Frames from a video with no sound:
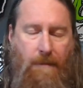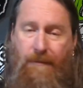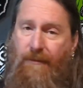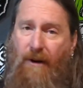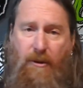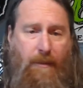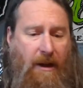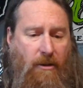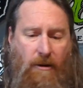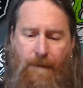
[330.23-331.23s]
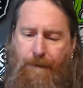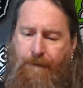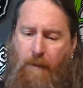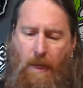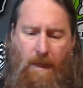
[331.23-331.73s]
Fresh peach,
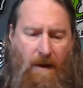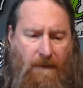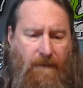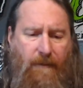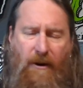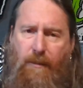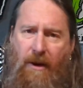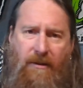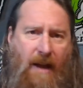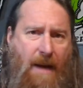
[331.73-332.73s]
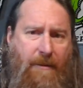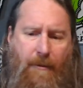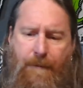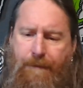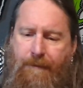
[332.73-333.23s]
fresh pressed
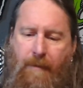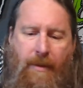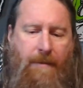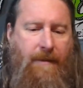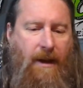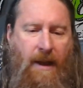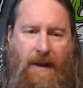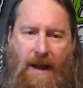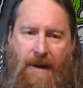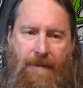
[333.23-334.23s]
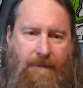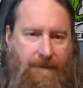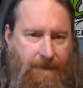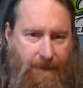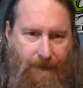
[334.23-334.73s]
apple, and then that
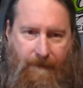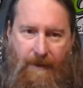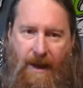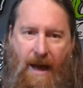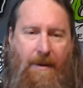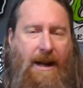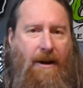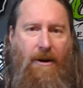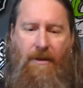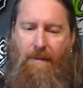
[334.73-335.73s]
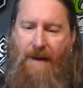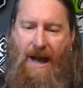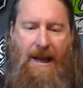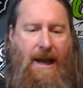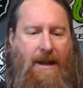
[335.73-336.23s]
habanero in the
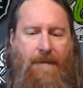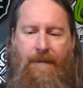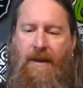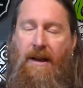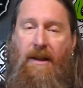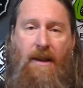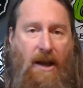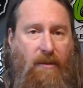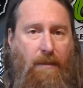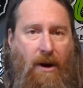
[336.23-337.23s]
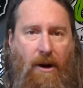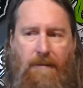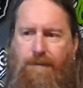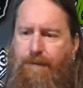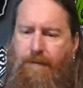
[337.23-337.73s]
back end. Nice
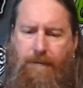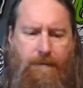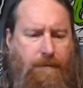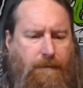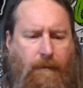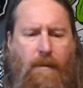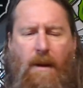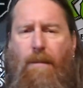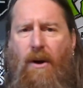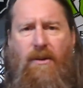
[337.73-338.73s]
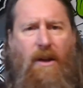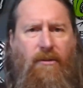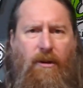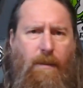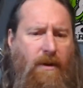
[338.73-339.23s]
burn. Burn's not
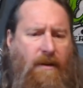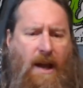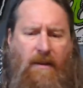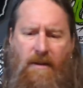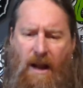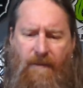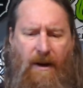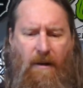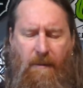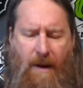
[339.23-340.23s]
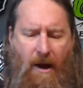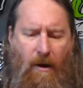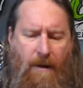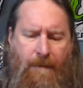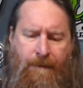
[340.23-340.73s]
super intense, not very
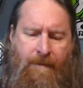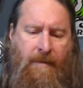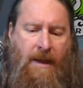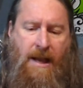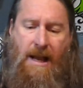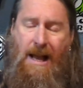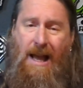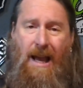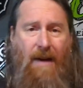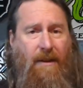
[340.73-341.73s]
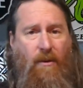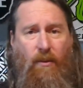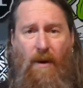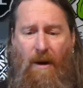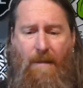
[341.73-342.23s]
overpowering. Everything
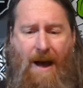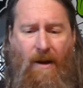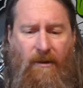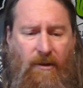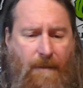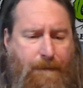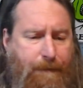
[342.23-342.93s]
was well balanced.